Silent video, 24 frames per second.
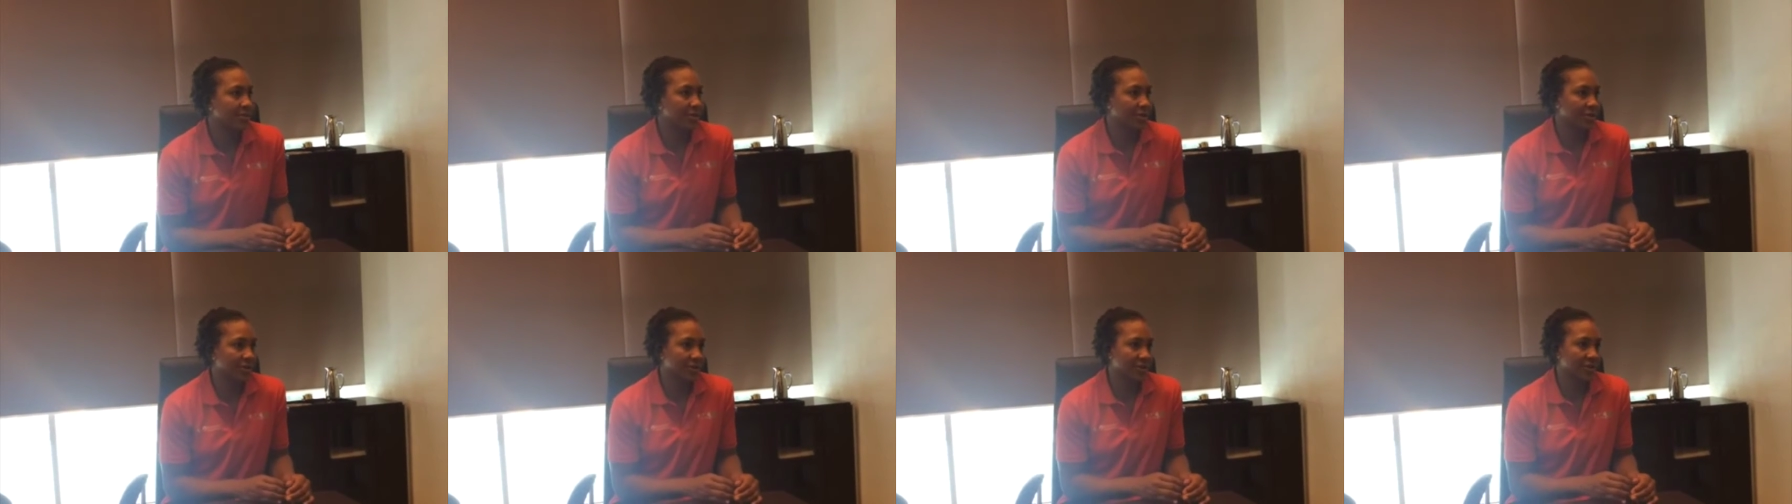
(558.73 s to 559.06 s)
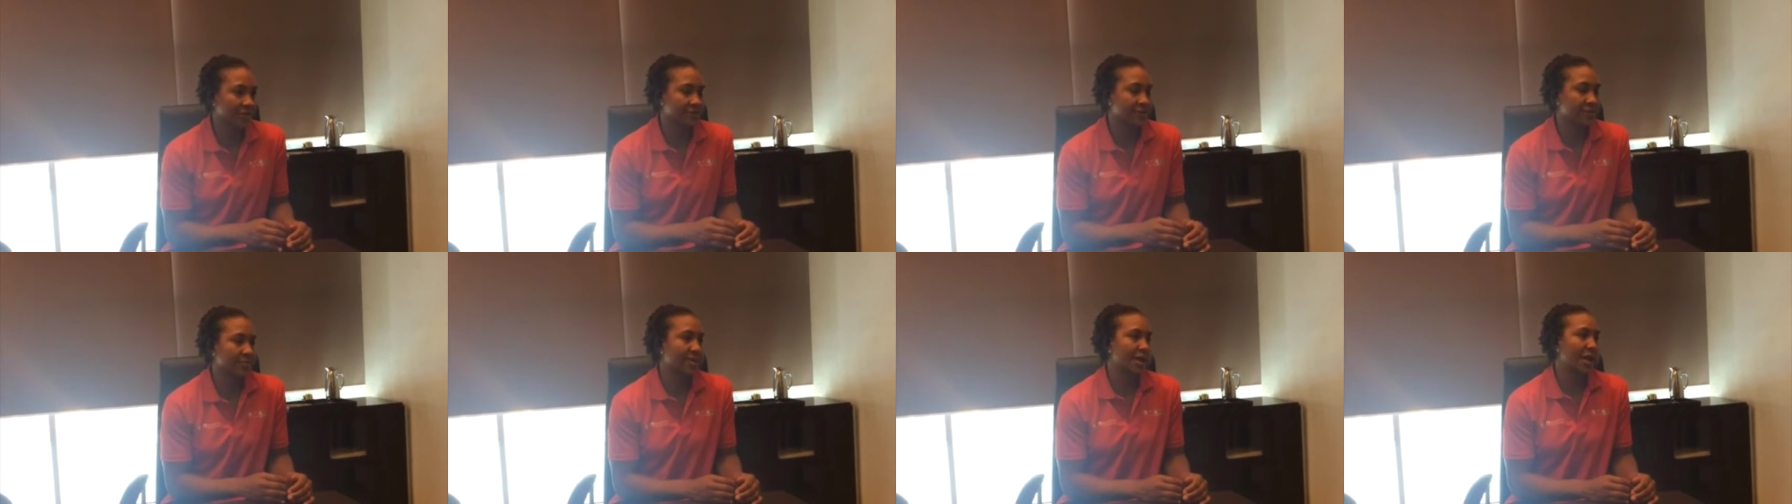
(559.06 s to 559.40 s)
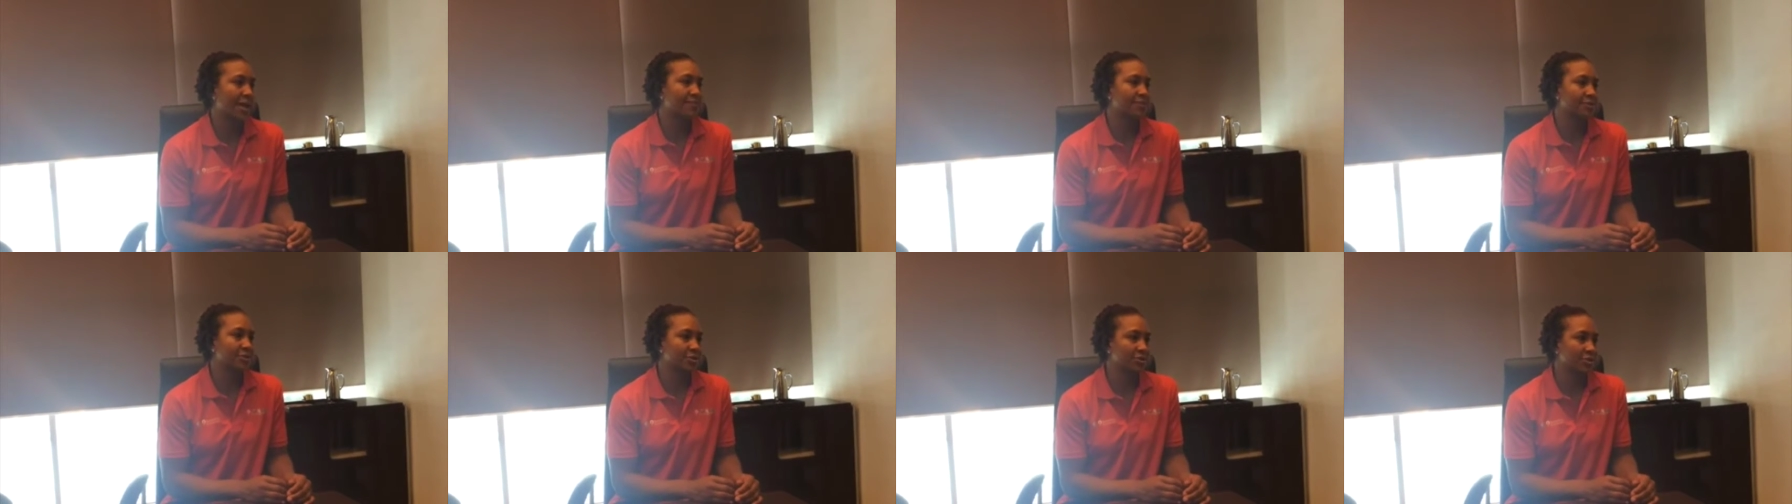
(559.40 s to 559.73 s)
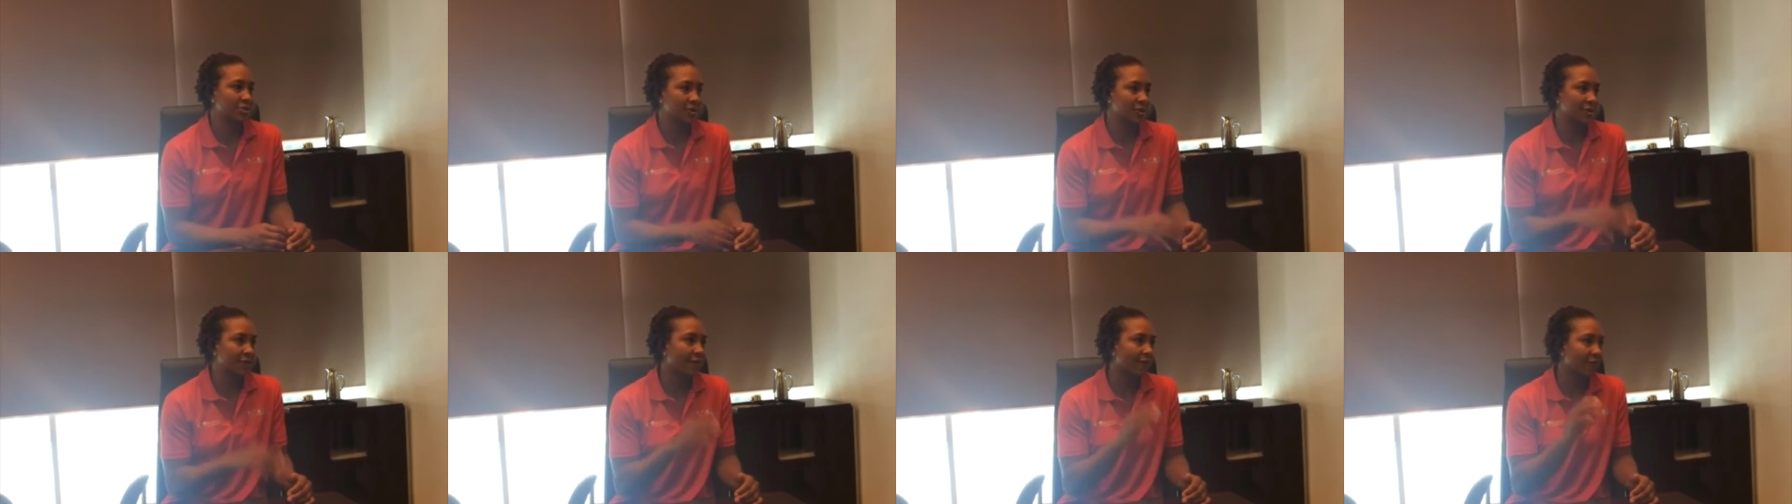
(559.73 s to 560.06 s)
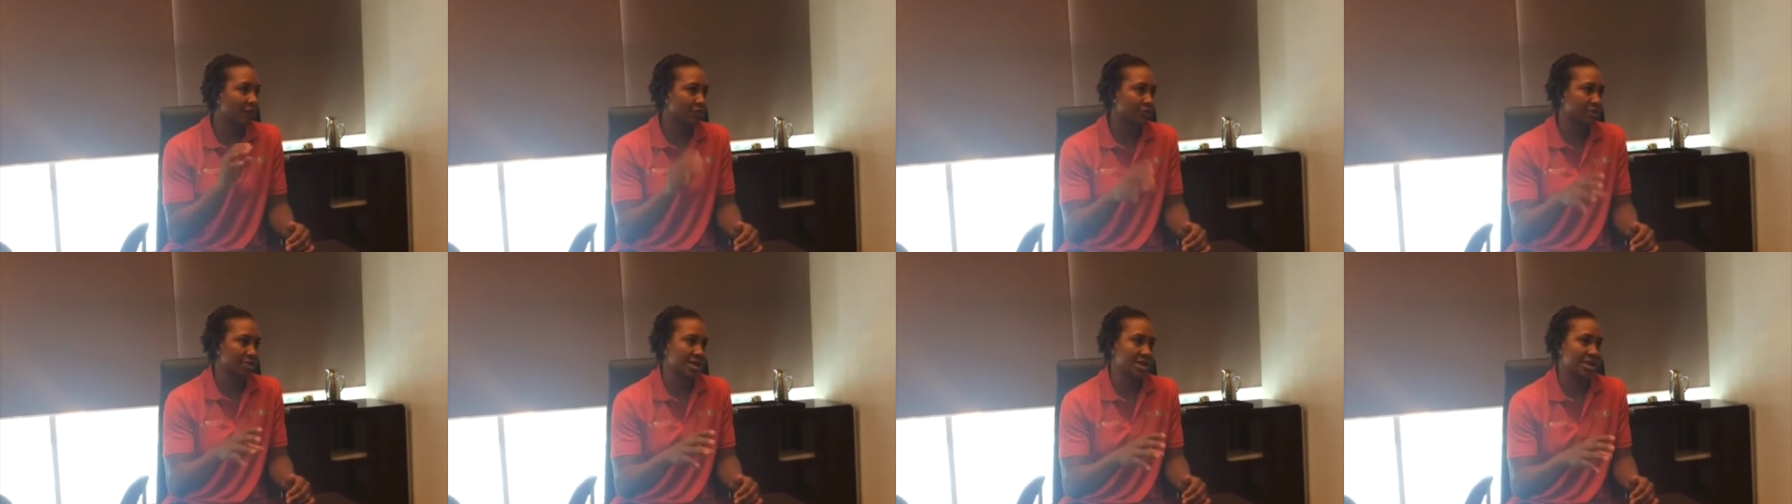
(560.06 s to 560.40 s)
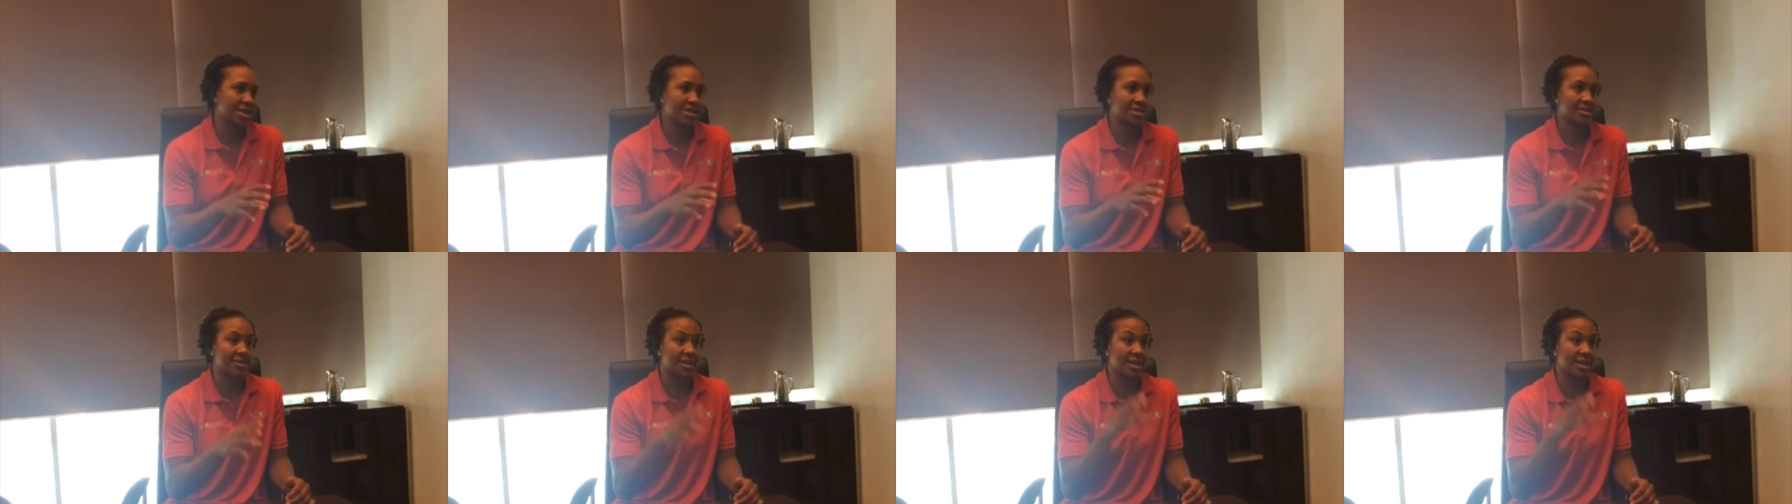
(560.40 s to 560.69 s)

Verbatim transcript: You know, give them an opportunity to firsthand.